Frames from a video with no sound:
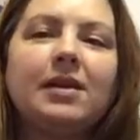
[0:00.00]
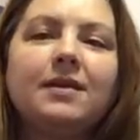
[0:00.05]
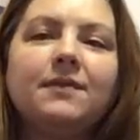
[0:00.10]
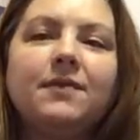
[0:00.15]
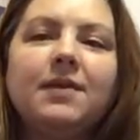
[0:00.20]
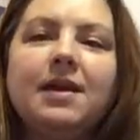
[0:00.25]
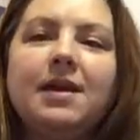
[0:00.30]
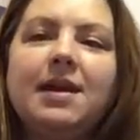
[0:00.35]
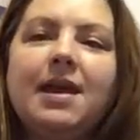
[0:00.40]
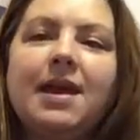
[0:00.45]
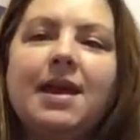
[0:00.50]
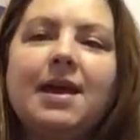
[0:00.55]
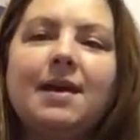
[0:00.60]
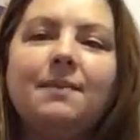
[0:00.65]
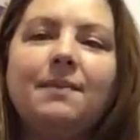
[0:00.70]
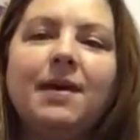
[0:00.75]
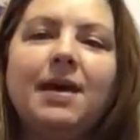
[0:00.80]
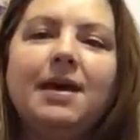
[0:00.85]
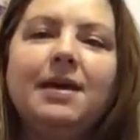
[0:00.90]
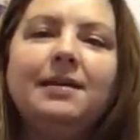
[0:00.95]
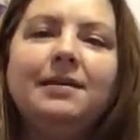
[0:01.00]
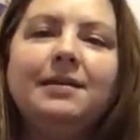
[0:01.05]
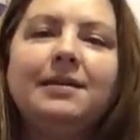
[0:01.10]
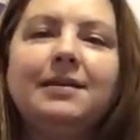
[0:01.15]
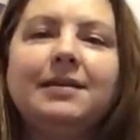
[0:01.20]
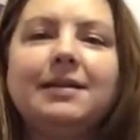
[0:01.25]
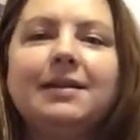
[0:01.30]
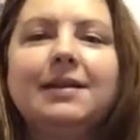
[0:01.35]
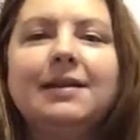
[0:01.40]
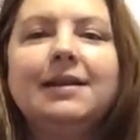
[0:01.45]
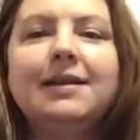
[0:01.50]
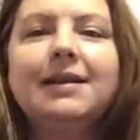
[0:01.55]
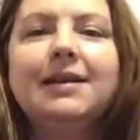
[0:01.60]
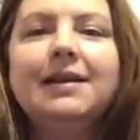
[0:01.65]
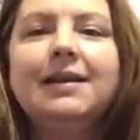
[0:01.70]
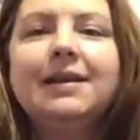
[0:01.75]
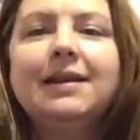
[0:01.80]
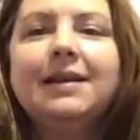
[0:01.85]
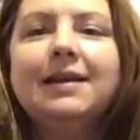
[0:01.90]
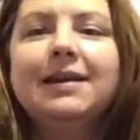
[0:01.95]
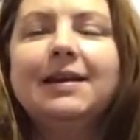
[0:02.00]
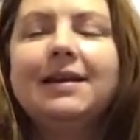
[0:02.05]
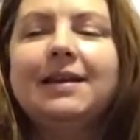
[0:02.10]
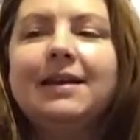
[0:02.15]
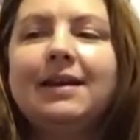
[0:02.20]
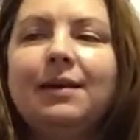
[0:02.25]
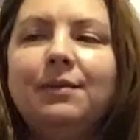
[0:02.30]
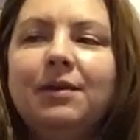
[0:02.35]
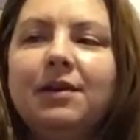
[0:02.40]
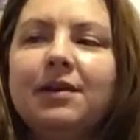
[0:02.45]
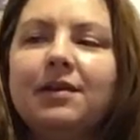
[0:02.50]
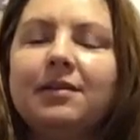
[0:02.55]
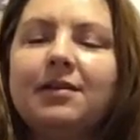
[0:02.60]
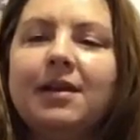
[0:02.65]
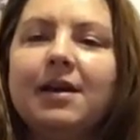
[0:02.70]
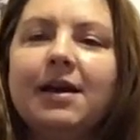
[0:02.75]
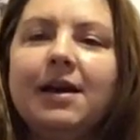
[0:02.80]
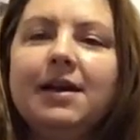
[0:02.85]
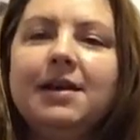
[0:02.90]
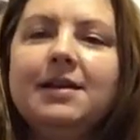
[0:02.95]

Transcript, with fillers: Evie and Emmett. Hi. Emmett, you gonna say hi?